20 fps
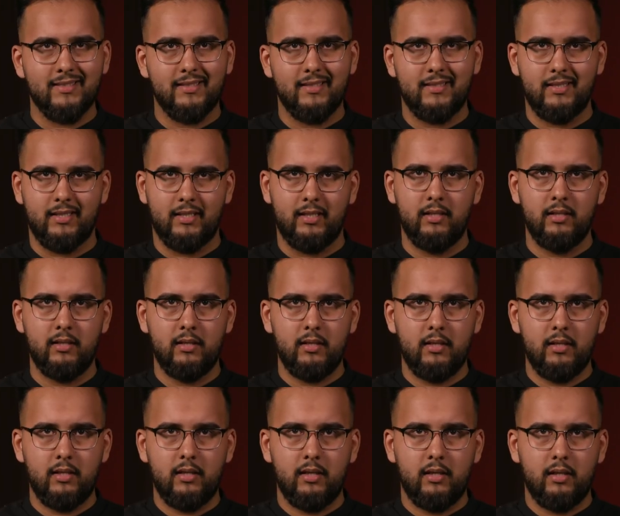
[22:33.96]
city,
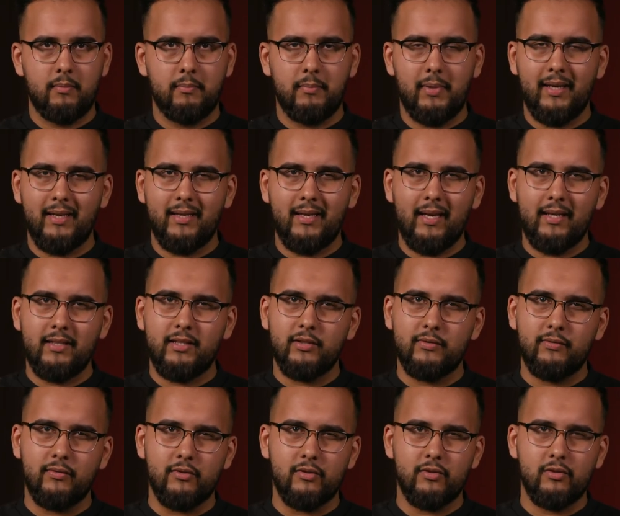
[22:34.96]
but it
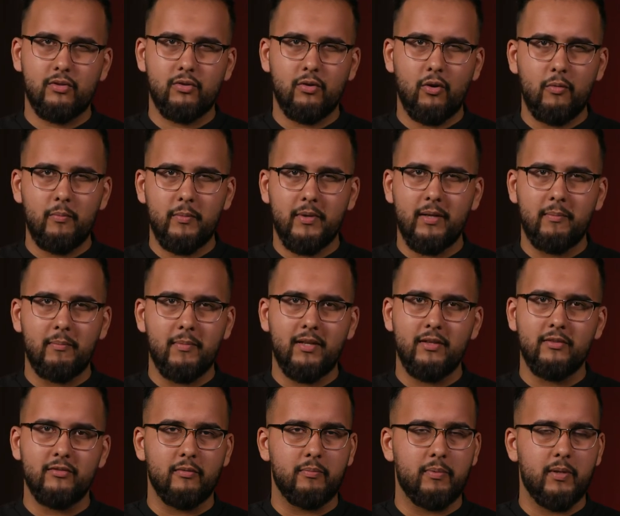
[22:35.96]
caters for so many
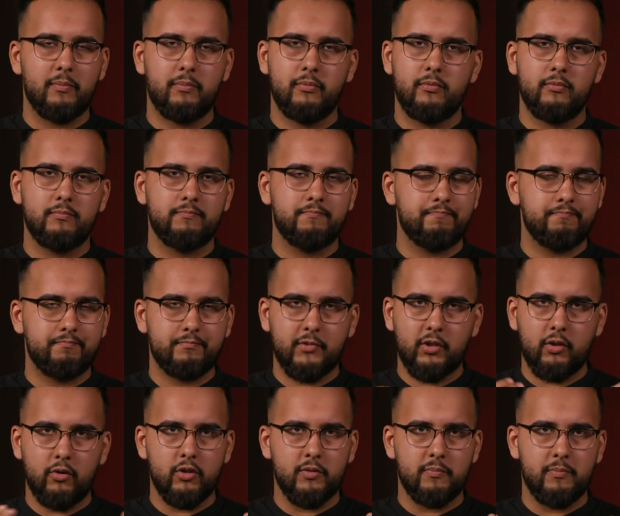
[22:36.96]
millions of people.
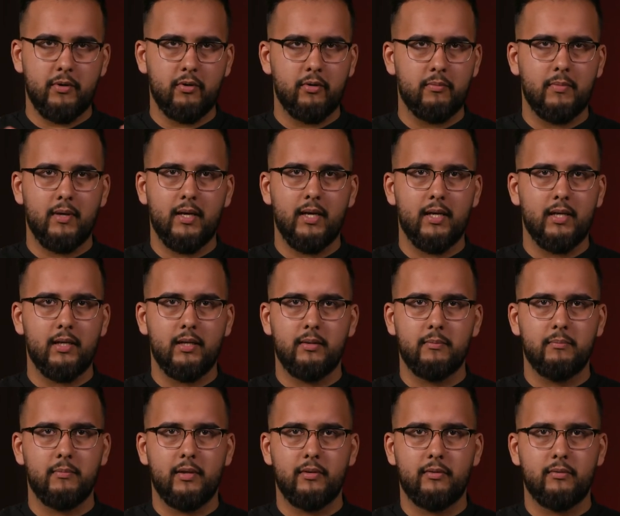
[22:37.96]
It goes beyond my
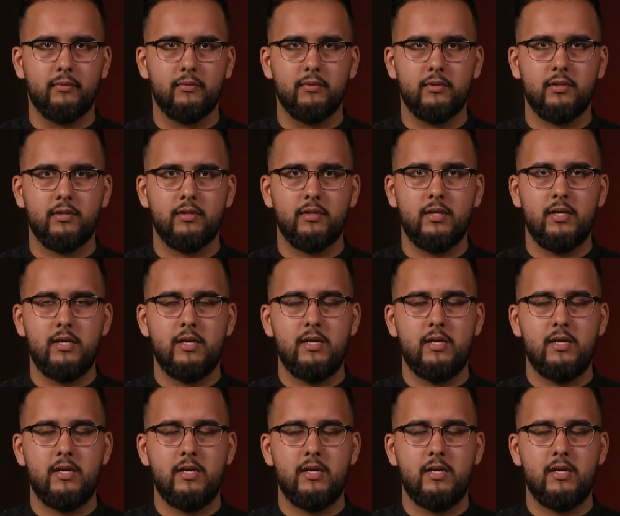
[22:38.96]
my thoughts.